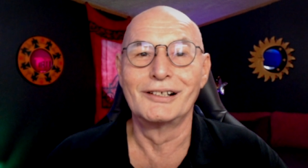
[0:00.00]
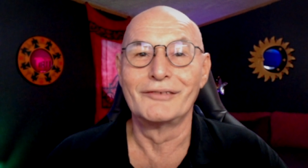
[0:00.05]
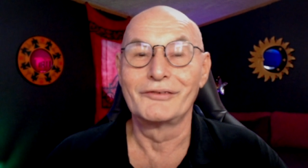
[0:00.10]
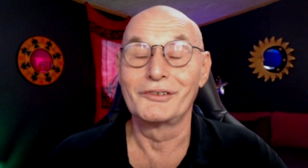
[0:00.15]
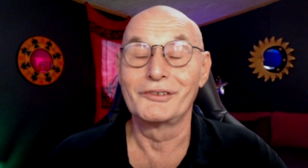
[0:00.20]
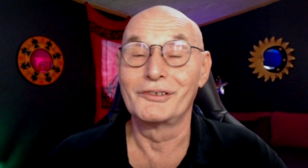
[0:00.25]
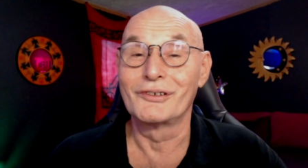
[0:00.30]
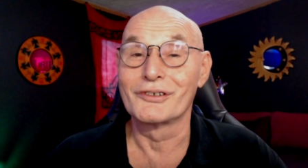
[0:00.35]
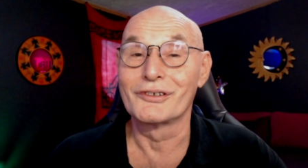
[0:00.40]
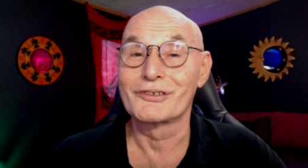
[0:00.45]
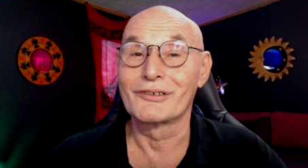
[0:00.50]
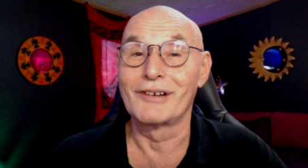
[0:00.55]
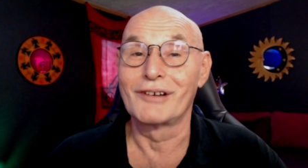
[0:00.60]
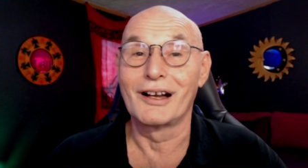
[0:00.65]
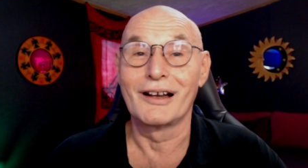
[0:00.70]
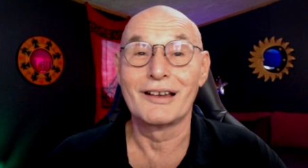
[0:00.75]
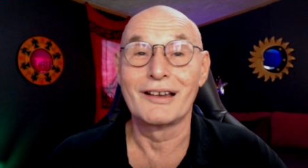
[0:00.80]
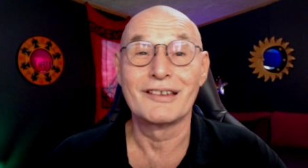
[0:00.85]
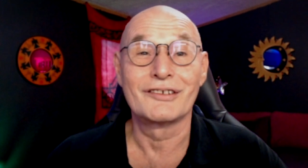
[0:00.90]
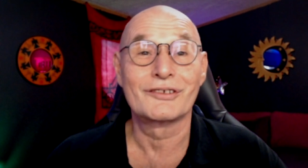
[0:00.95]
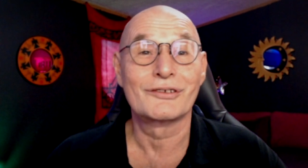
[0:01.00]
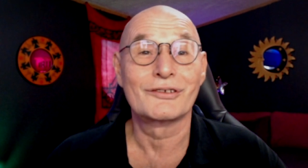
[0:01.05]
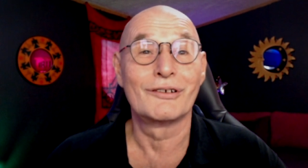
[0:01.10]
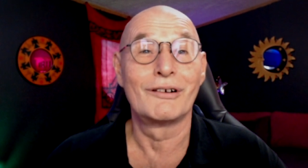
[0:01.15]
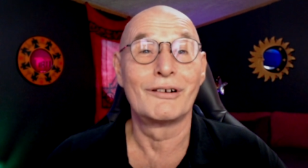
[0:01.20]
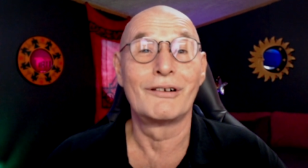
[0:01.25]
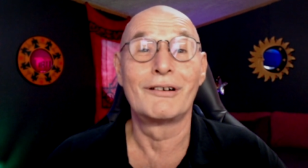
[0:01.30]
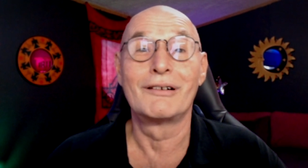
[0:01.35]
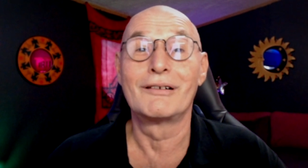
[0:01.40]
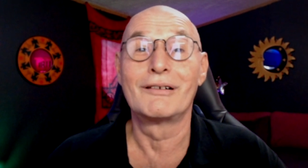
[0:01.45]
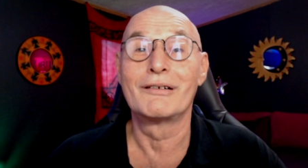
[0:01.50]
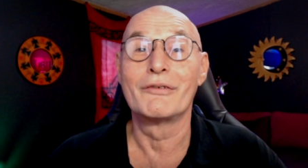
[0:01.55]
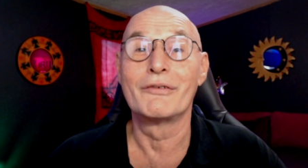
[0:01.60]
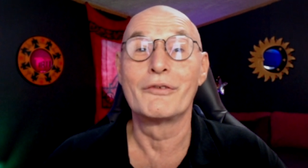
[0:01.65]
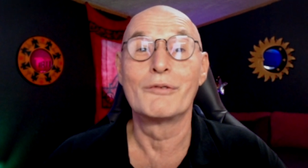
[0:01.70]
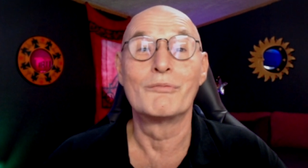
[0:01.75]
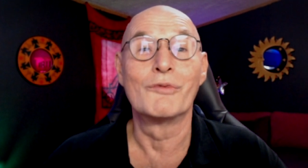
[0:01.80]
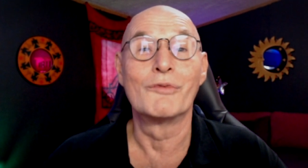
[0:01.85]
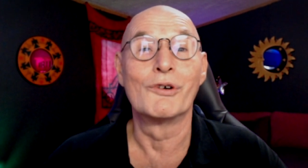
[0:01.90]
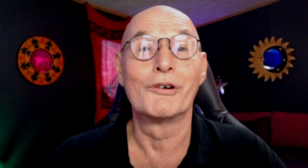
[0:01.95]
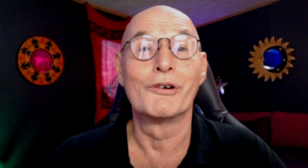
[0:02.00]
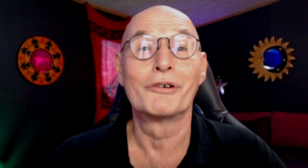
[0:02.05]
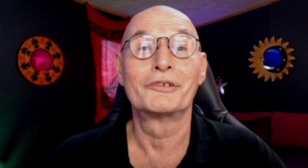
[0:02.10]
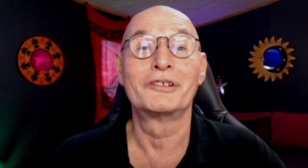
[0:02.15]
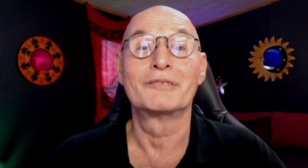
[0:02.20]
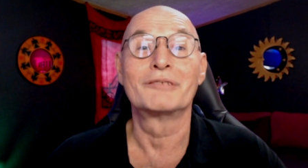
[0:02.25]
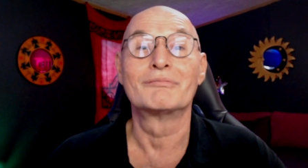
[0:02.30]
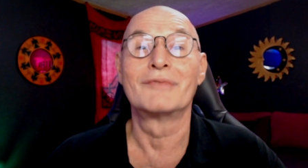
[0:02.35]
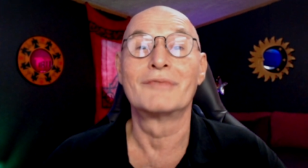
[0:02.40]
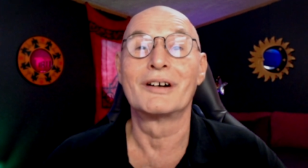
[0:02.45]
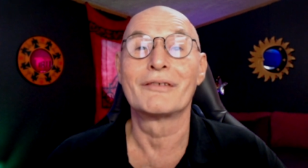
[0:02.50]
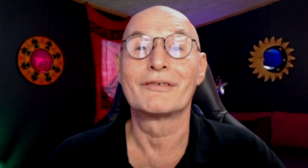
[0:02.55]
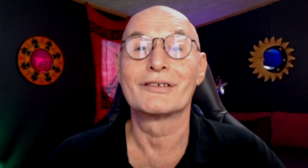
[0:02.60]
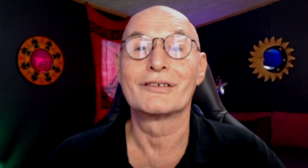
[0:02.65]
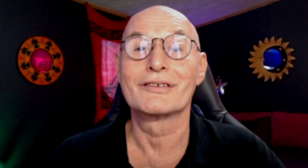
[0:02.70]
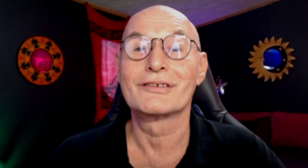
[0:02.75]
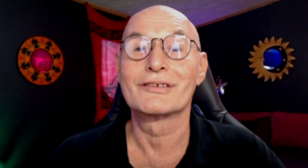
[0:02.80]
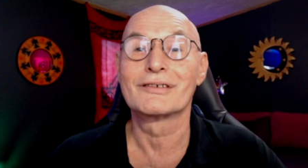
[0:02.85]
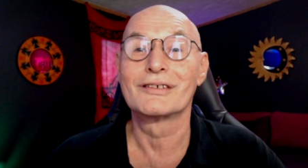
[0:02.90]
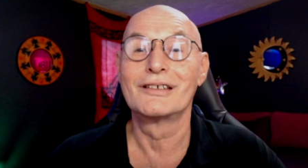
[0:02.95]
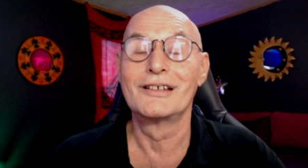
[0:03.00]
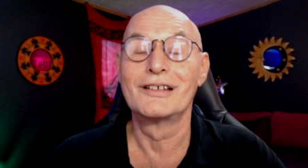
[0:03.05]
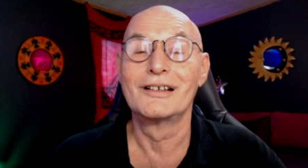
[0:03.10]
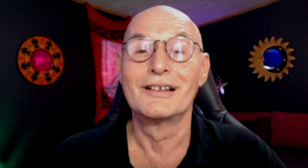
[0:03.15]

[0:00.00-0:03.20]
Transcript: You know, so I saw the mourning mothers